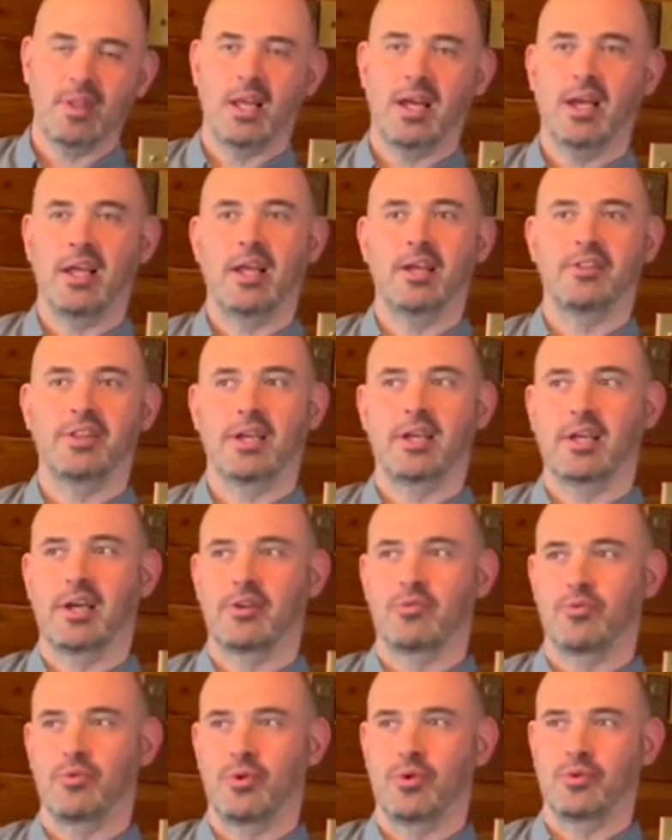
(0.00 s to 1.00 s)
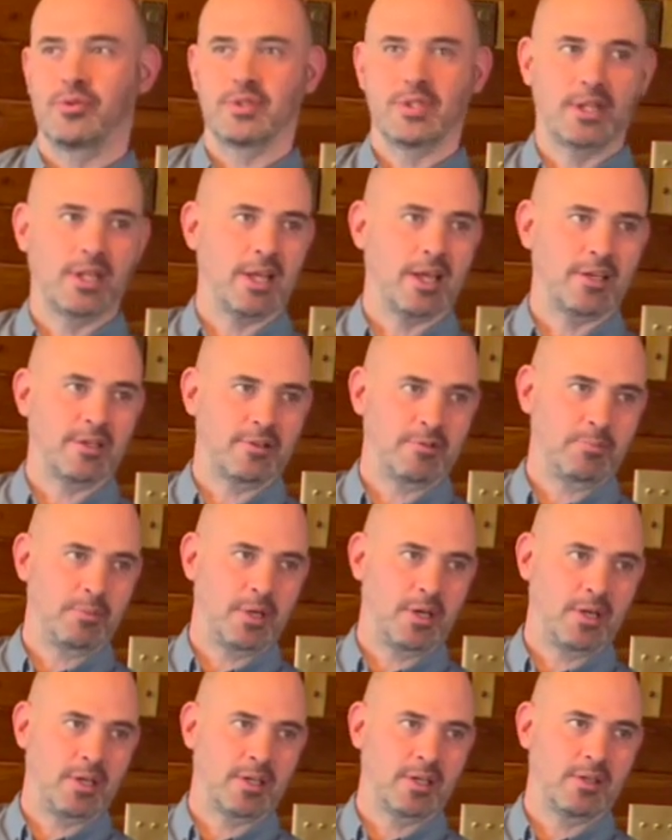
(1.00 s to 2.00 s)
And I think I'd run to the end of
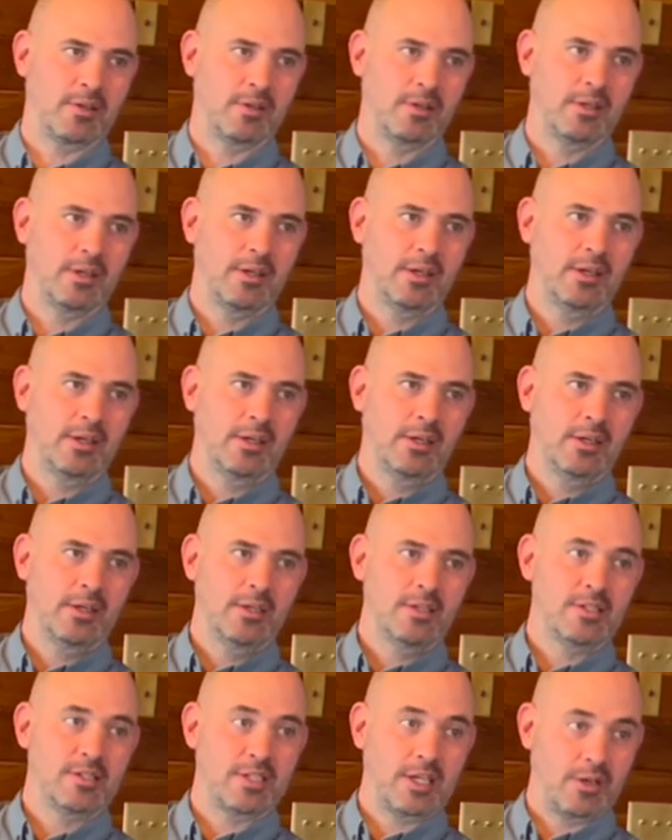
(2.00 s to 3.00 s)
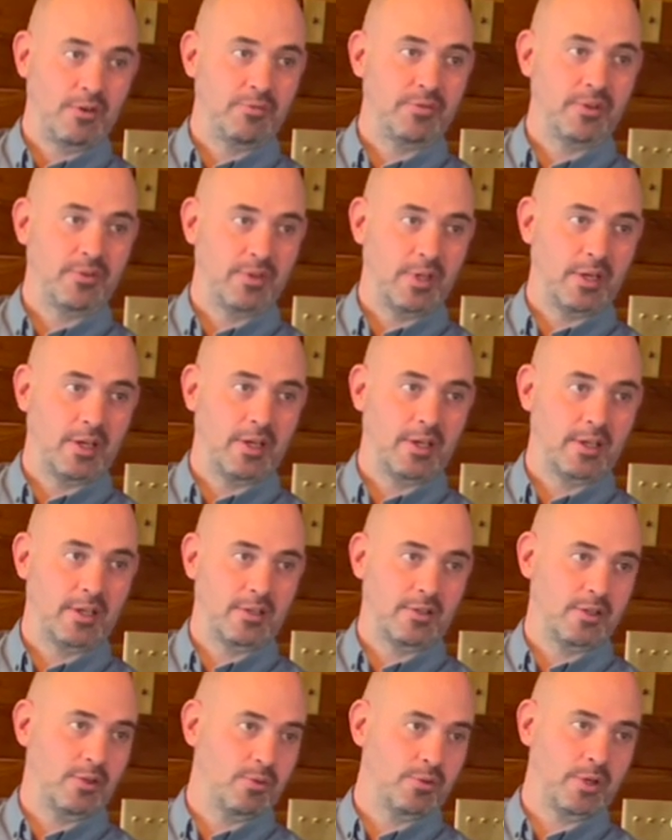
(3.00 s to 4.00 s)
my self, if you like,
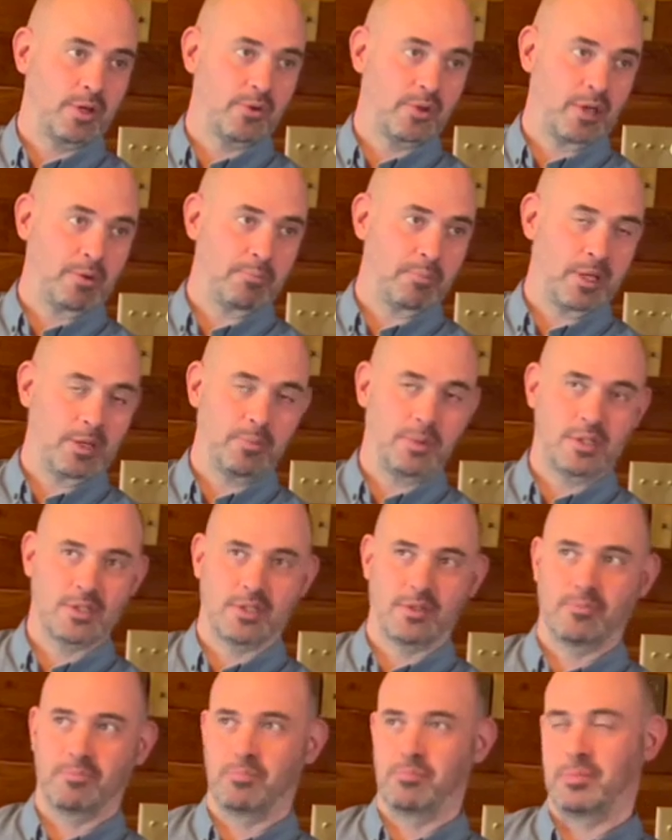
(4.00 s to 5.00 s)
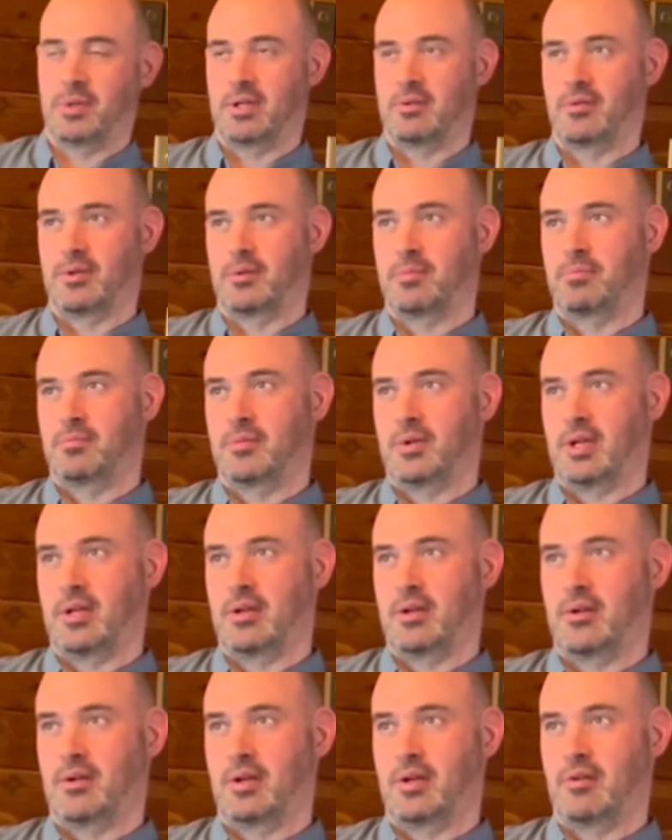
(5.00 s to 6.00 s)
and you'll know that maybe is a bit of a
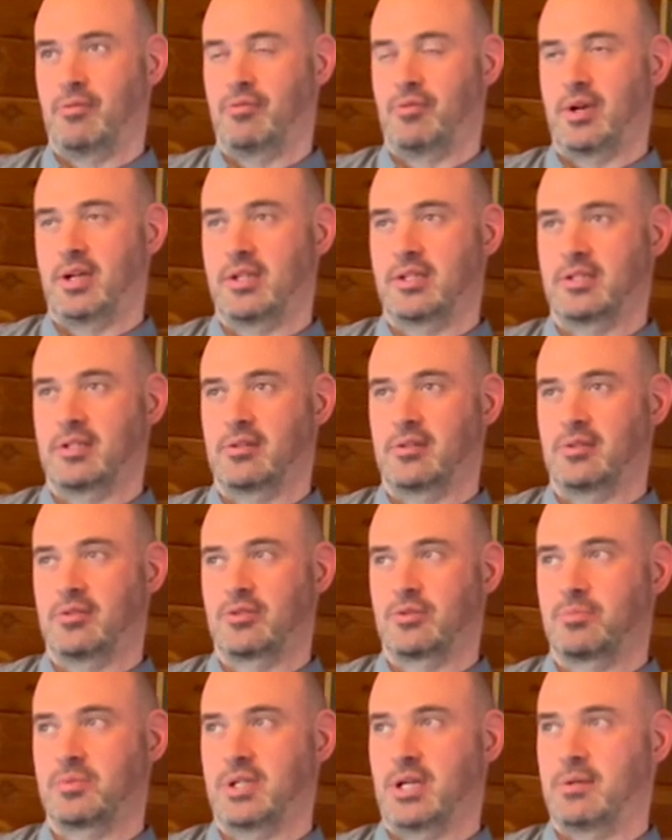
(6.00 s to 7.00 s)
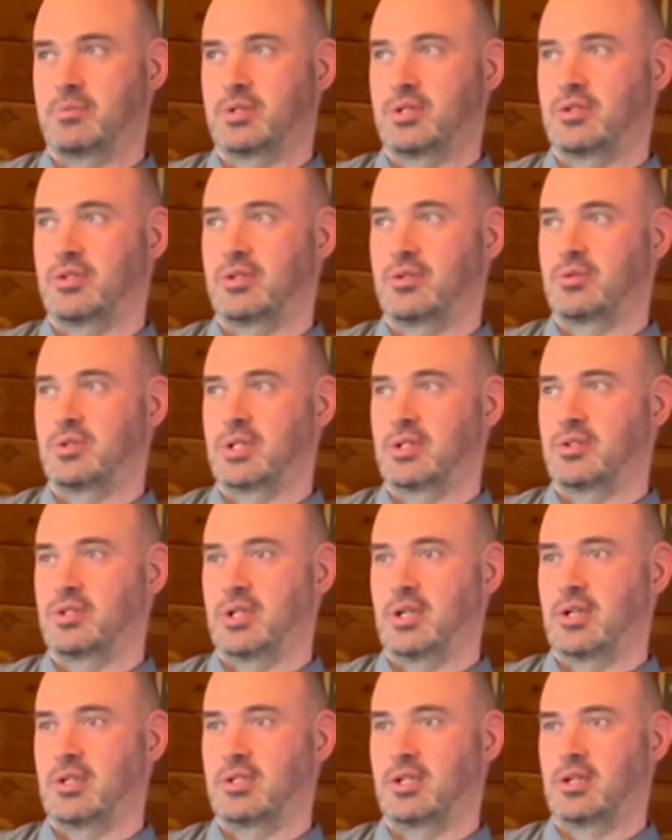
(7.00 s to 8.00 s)
phrase that sometimes is used in
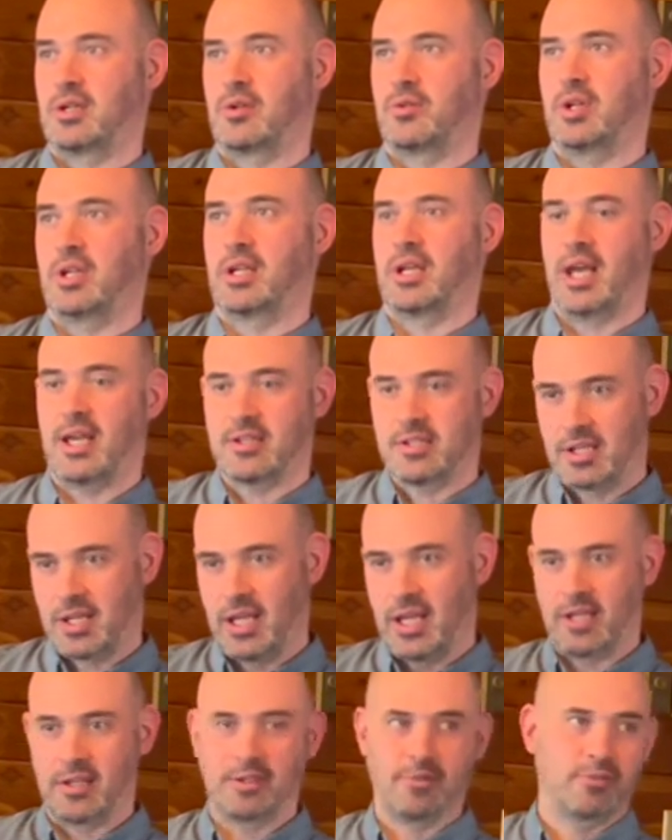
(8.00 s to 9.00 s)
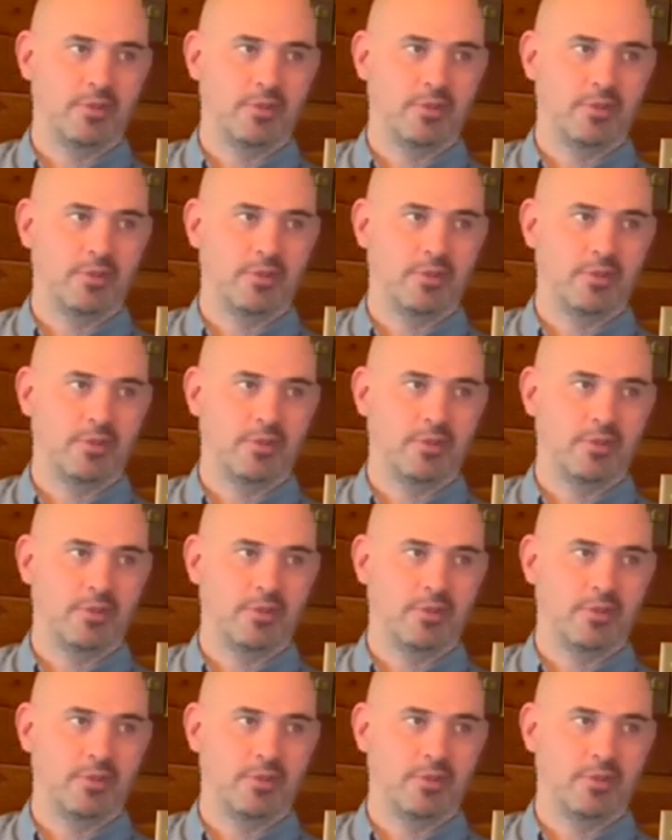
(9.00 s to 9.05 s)
church. You know, you get to the end of